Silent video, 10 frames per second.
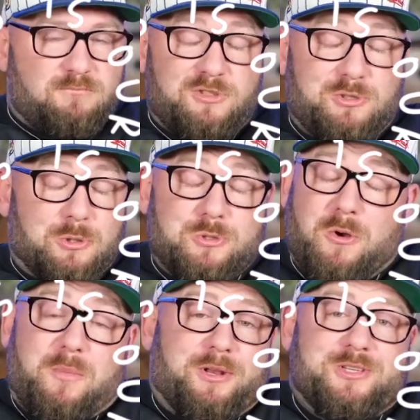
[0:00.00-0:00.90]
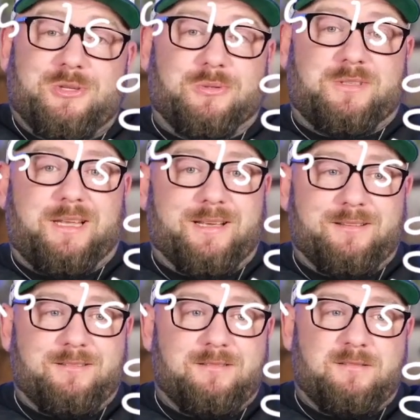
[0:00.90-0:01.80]
just come on a Sunday,
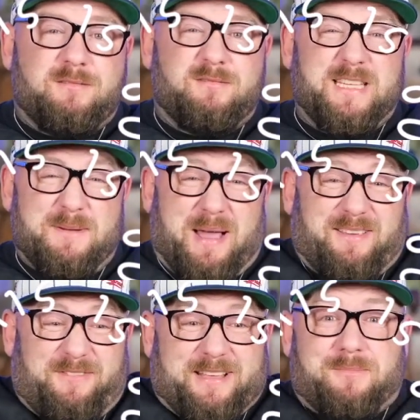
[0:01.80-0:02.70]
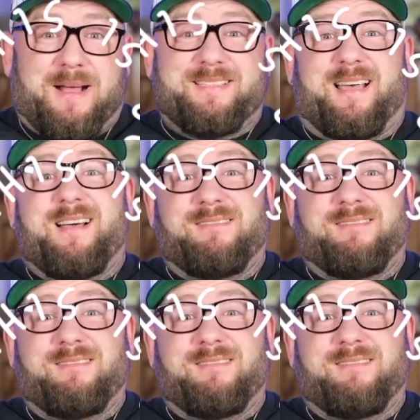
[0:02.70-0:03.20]
you might feel better.